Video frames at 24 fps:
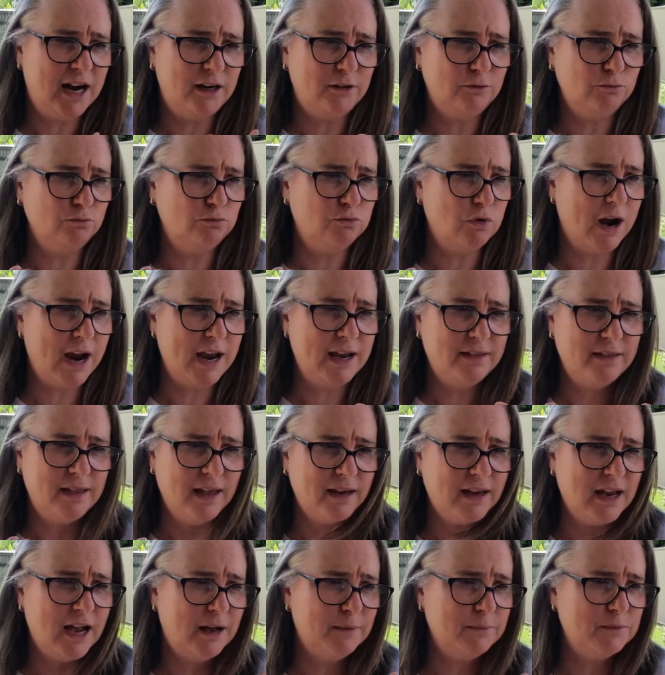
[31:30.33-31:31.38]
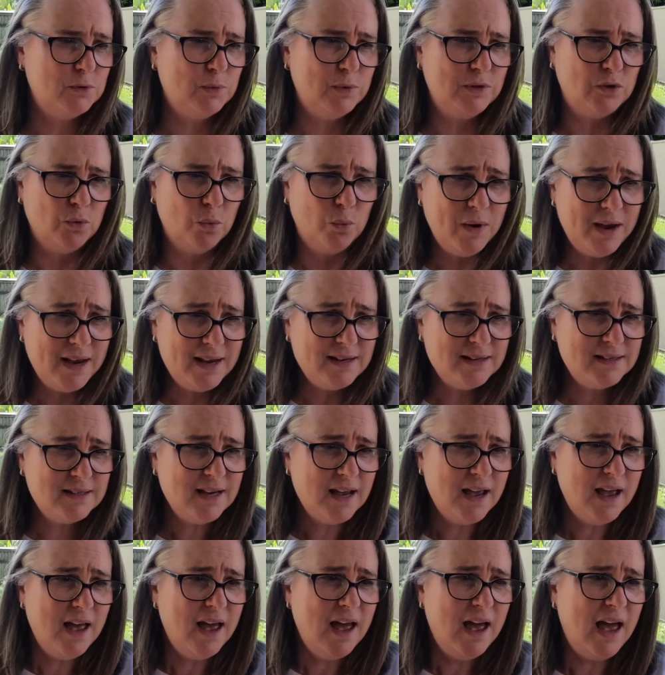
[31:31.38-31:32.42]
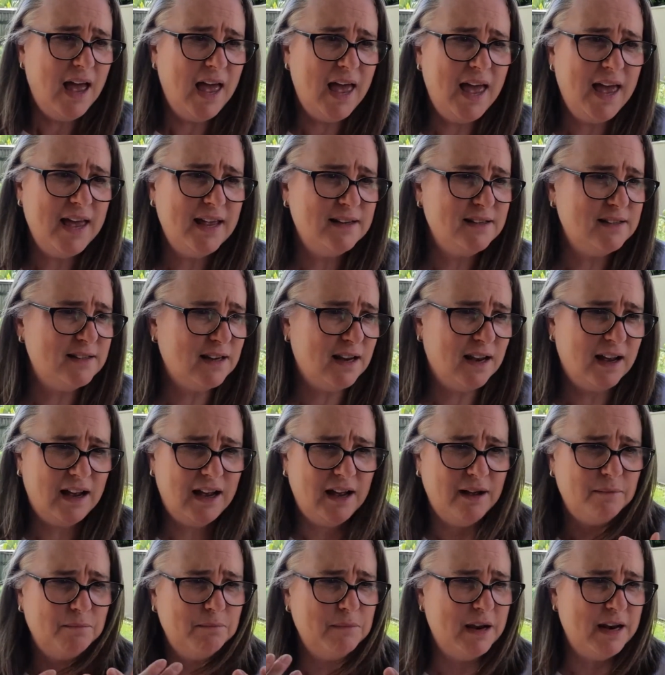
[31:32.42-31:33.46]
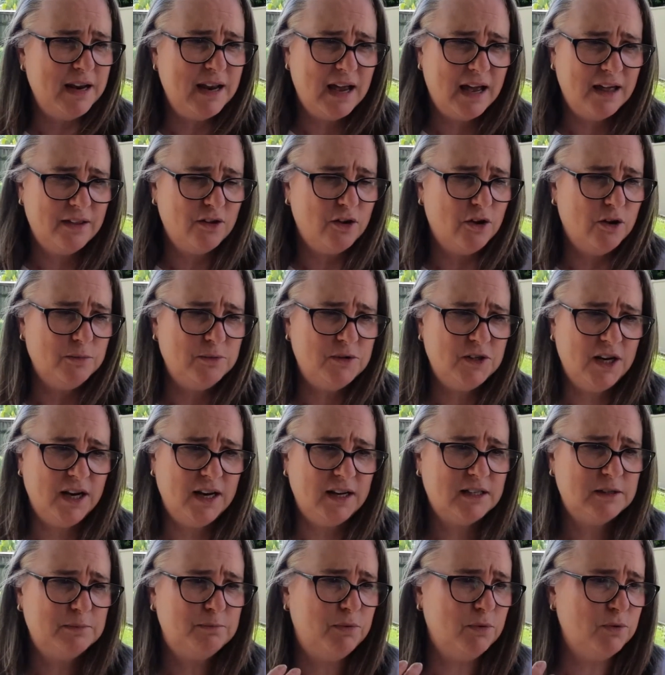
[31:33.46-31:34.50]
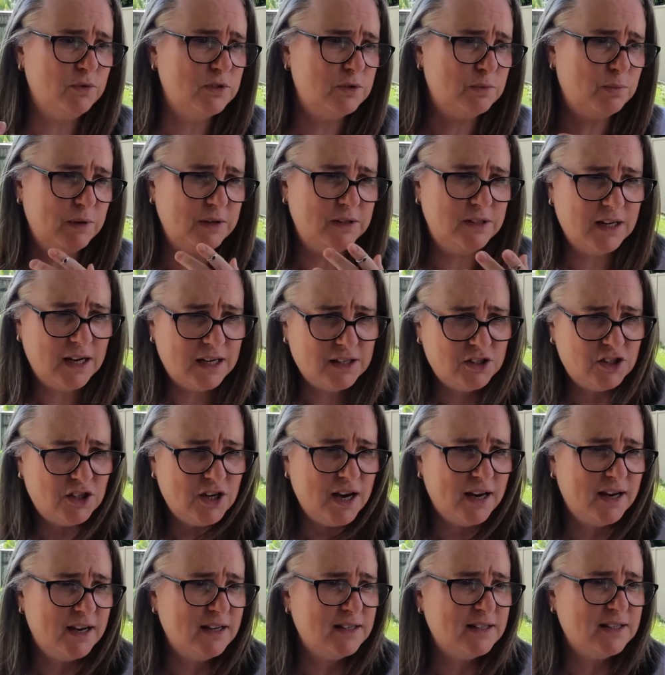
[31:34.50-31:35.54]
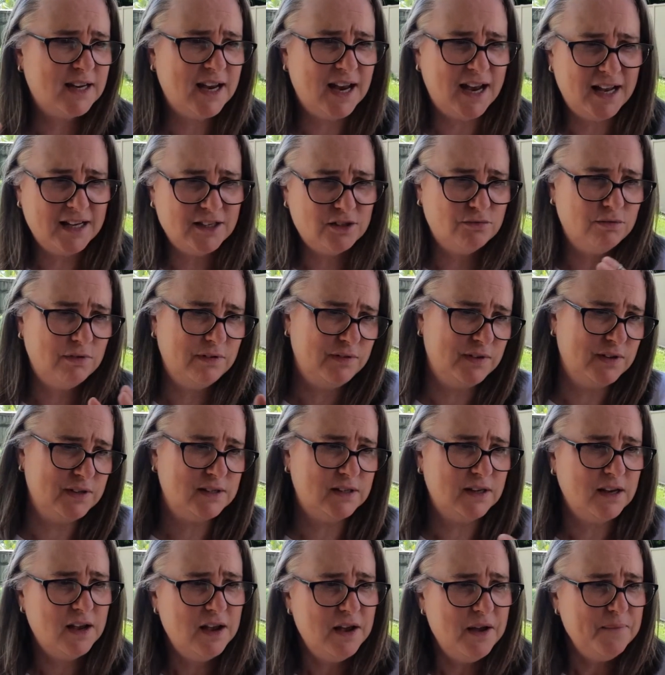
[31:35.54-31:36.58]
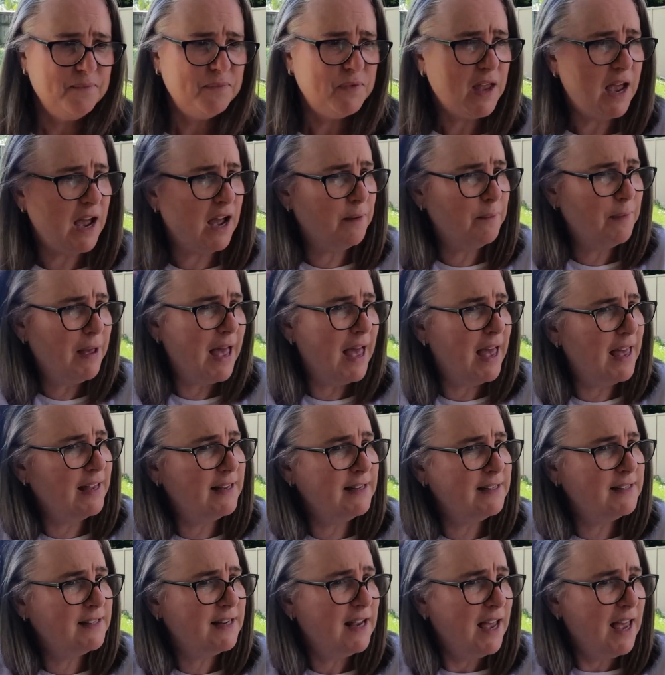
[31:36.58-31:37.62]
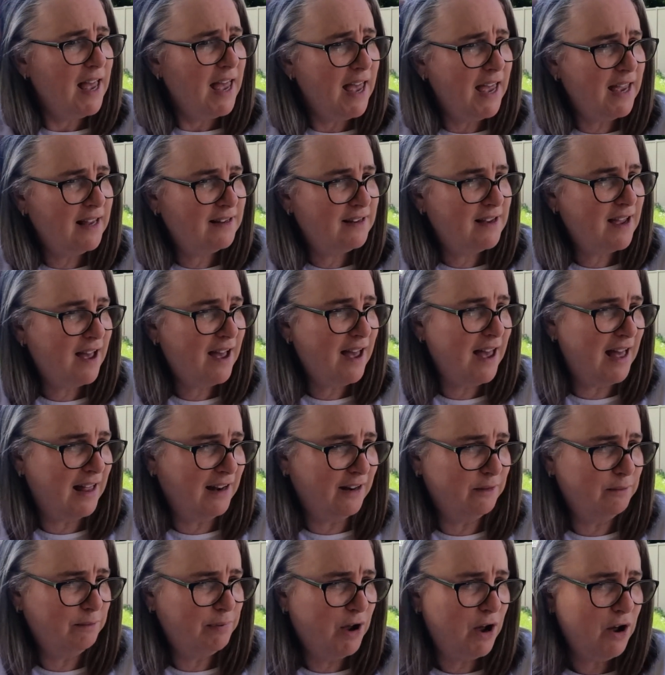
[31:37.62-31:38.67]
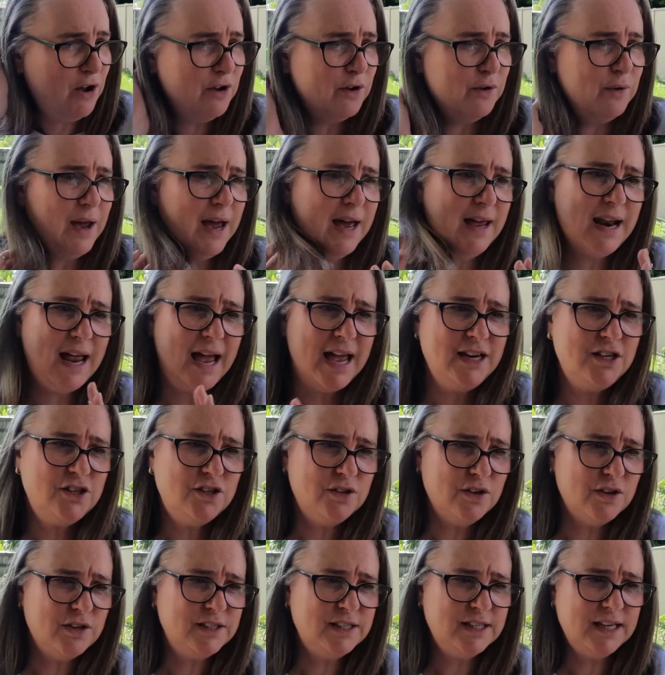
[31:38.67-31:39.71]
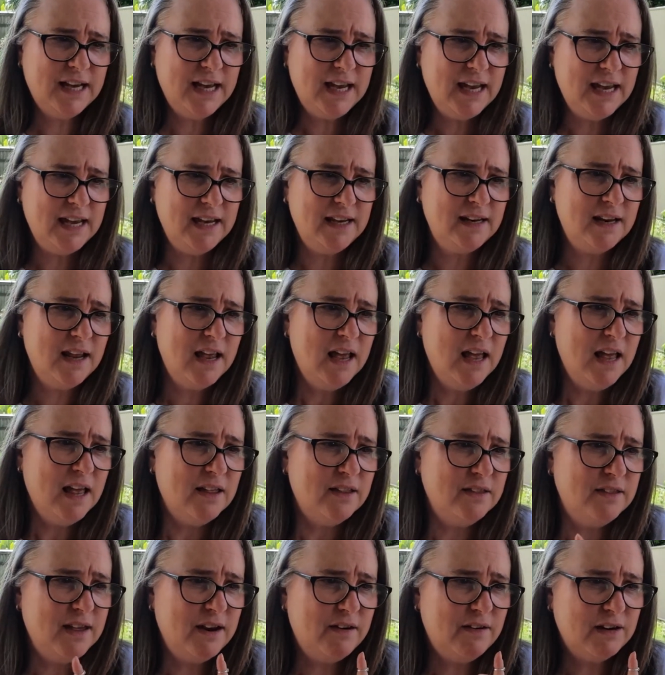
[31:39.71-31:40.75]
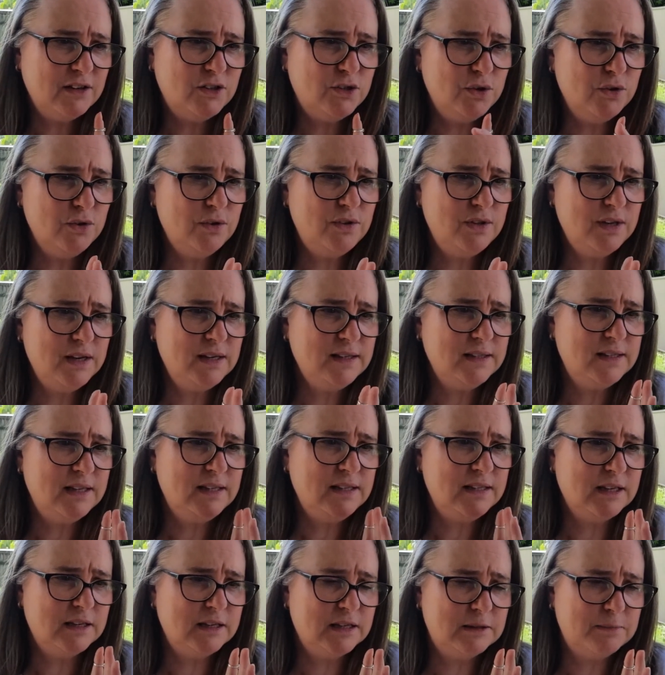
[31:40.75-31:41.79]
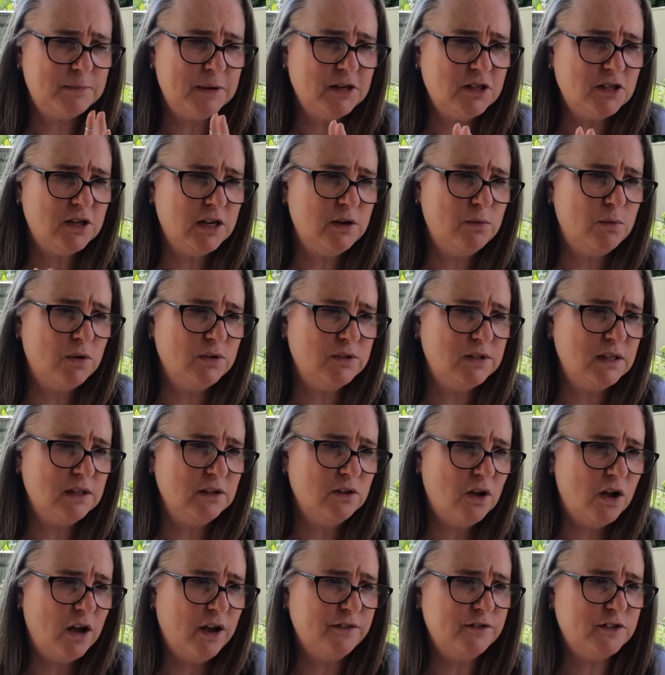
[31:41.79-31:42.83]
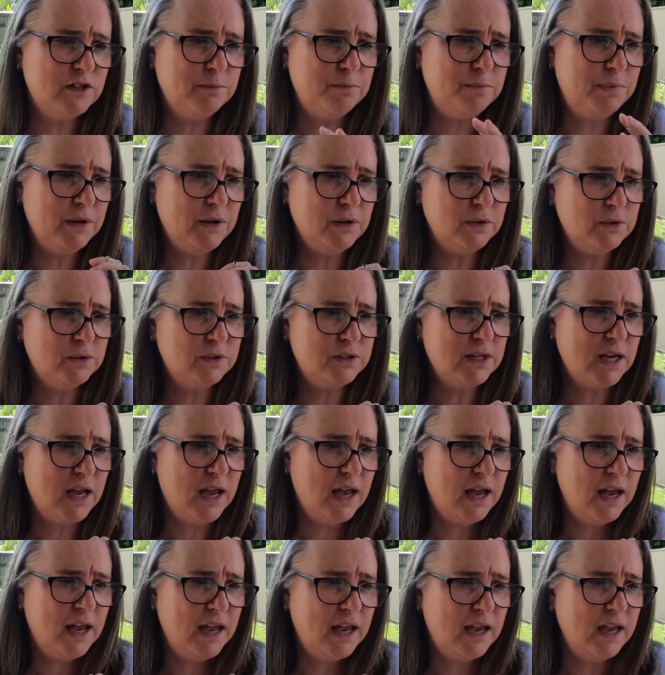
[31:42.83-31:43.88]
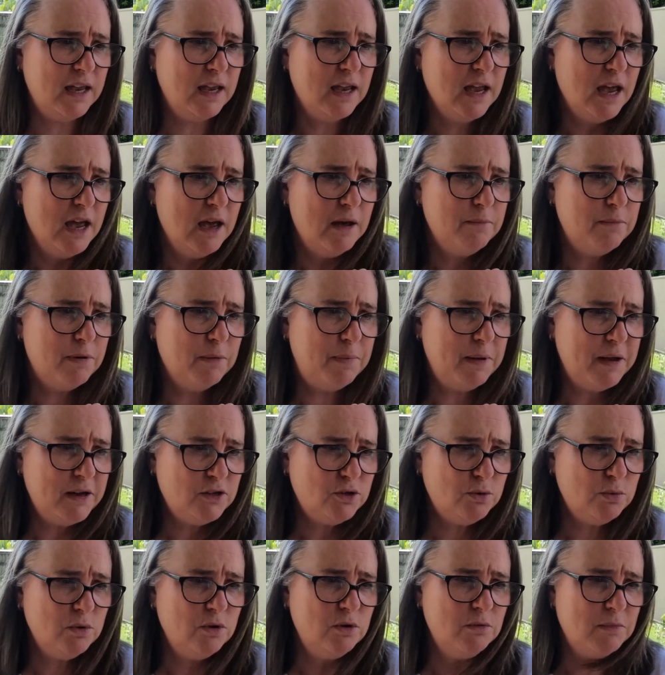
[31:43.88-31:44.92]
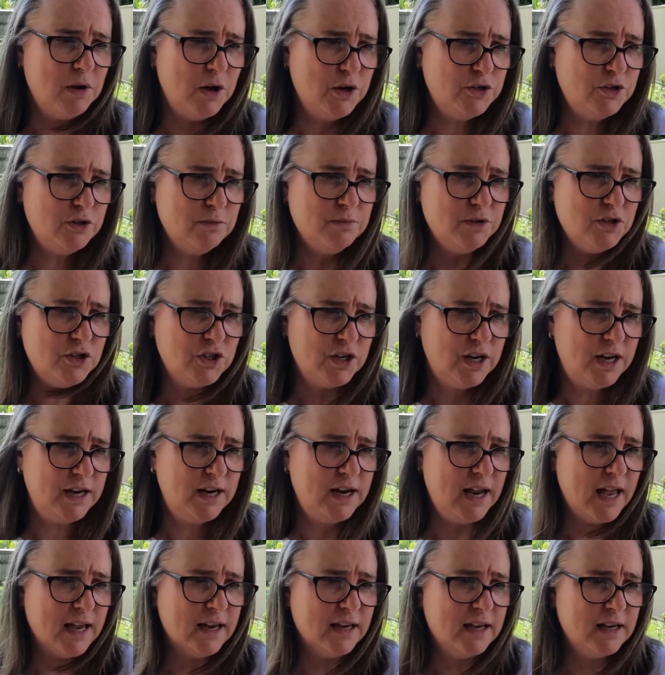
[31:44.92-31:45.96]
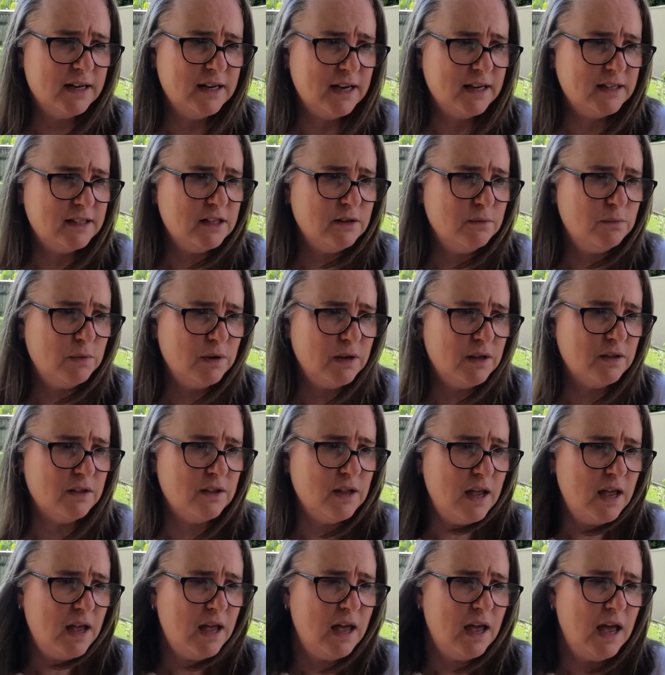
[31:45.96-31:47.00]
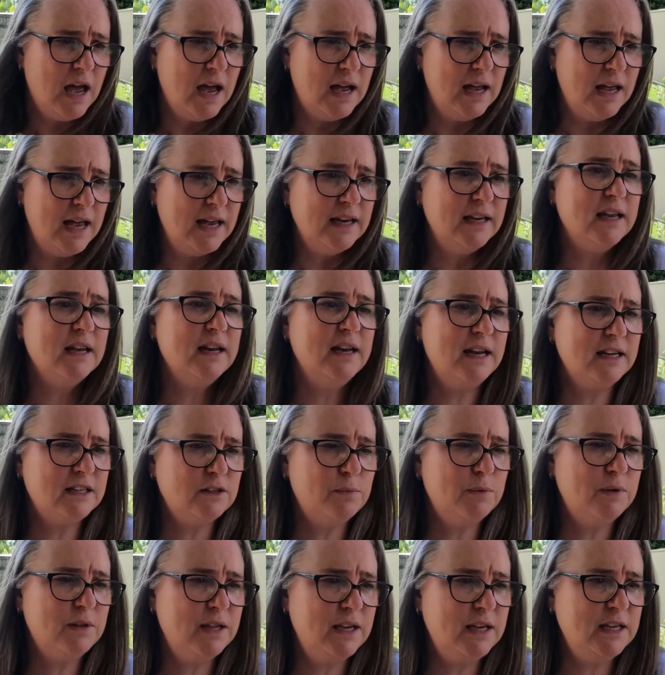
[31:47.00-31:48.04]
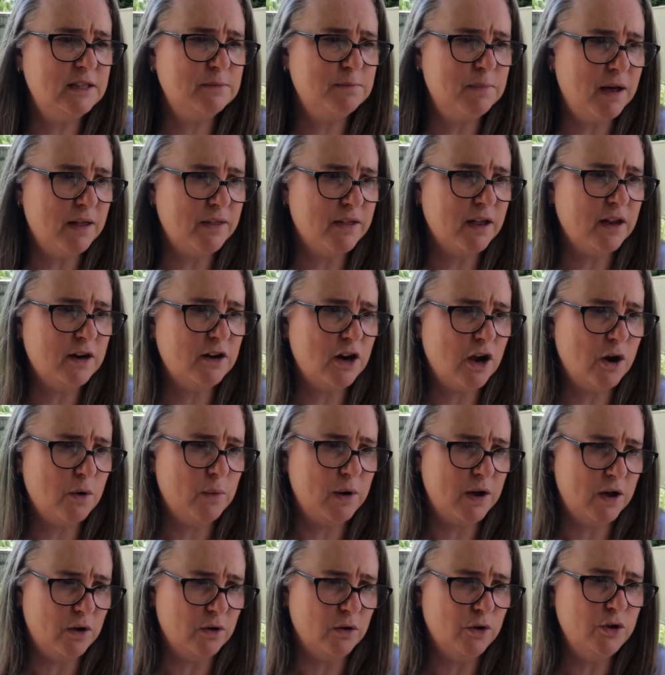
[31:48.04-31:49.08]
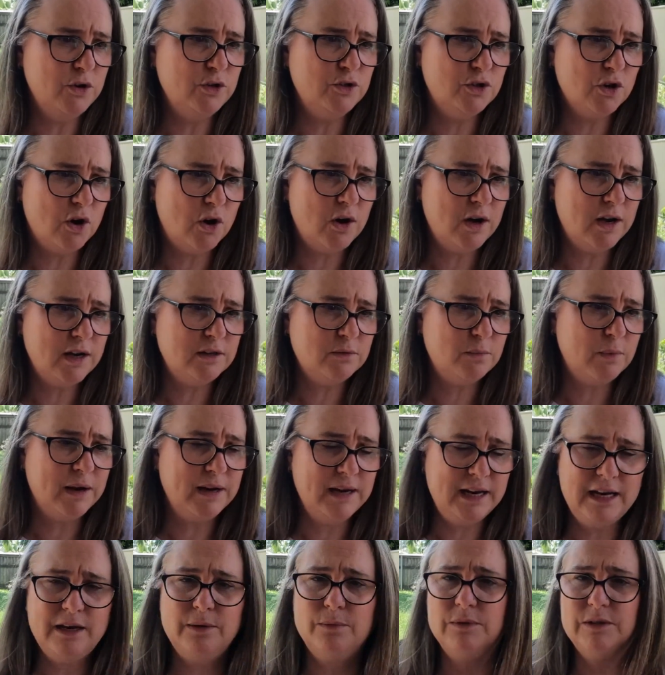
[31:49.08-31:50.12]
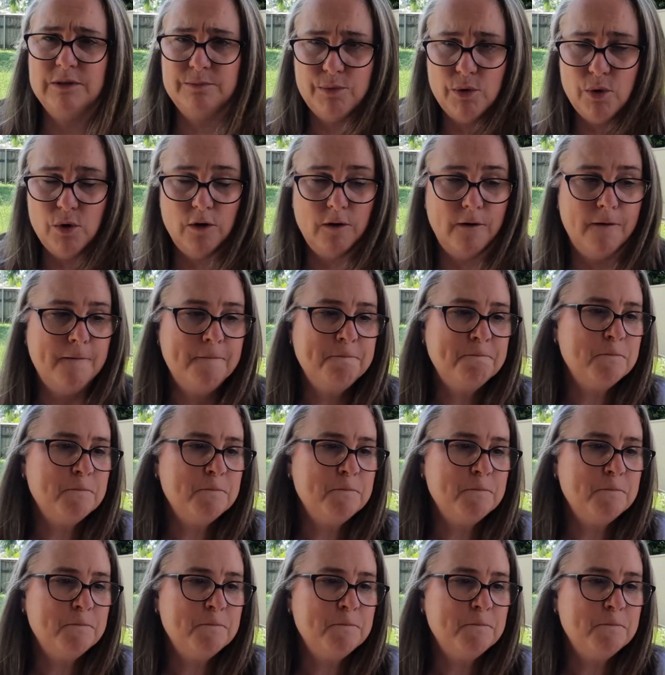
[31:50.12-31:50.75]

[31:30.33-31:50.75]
rain that comes with the wind, and many other objects. Books with dust jackets, cats, rivers, and Edgar Allan Poe. At age 13, there are two things he especially wants in life: to build a perpetual motion machine and connect with his mother Noelle, who died when he was born.